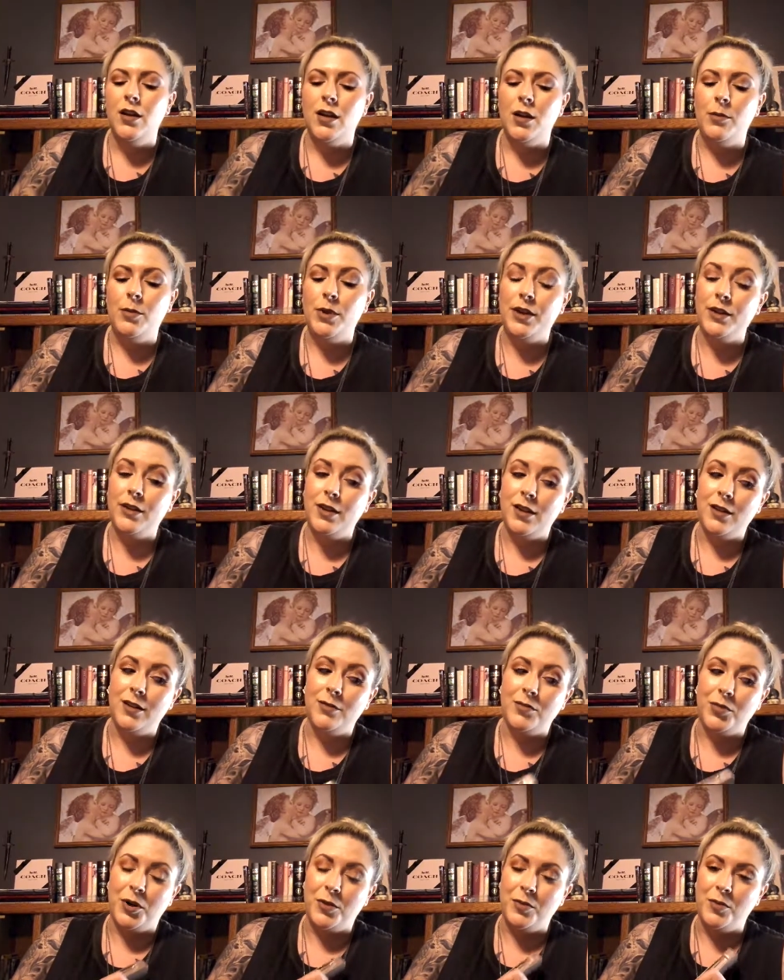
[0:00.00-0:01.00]
I plan on
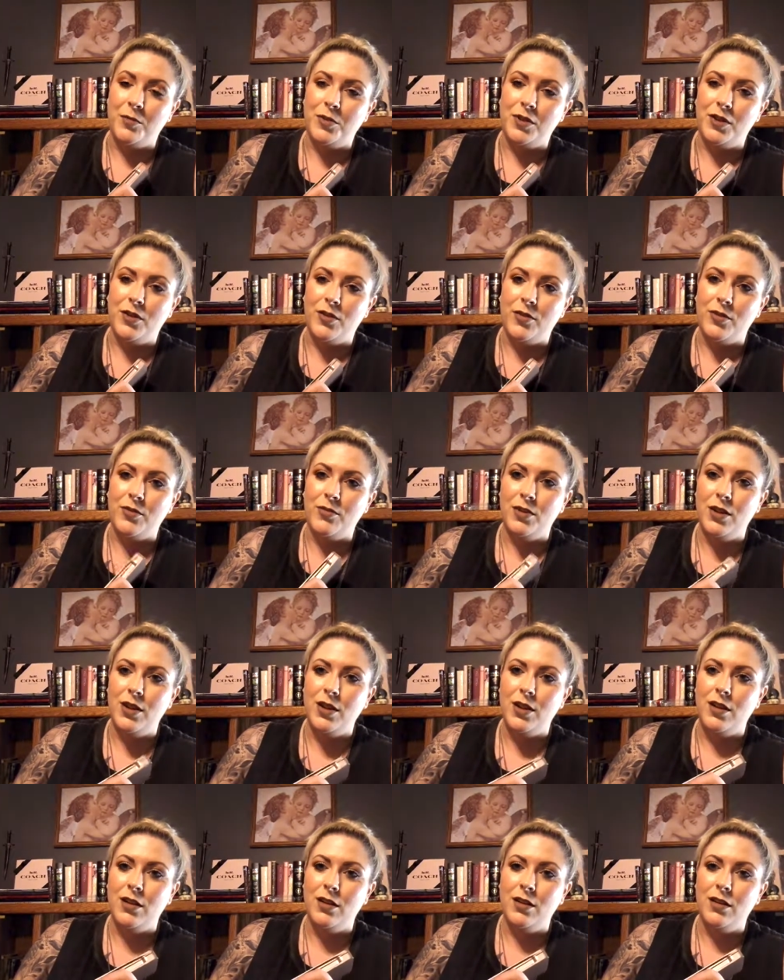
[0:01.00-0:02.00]
getting probably all
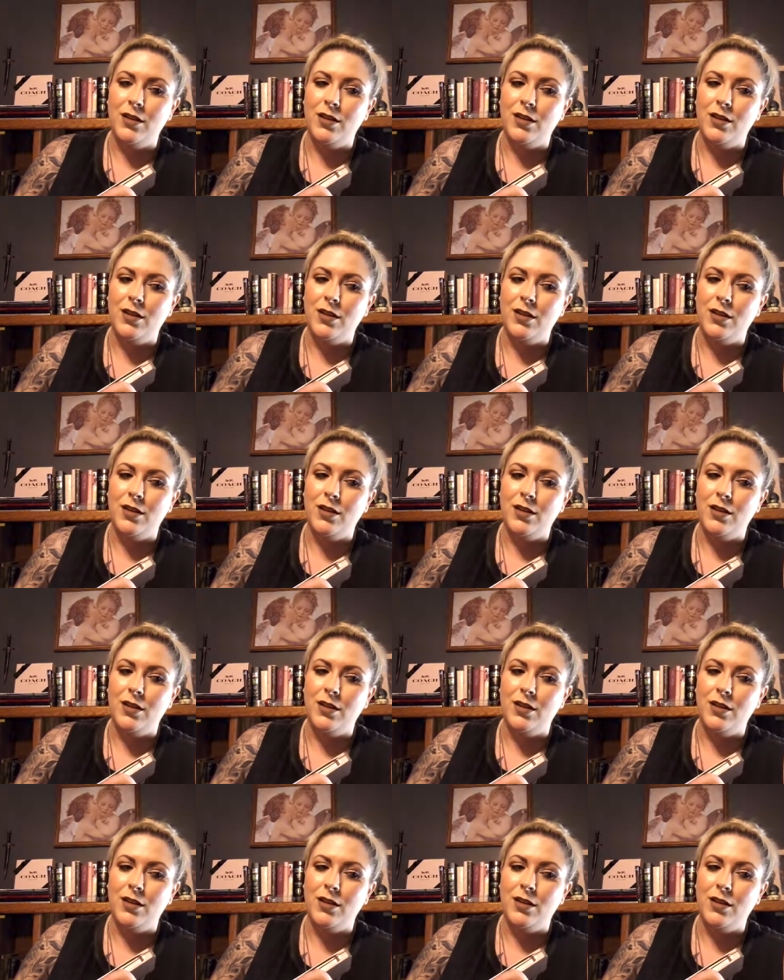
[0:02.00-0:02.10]
three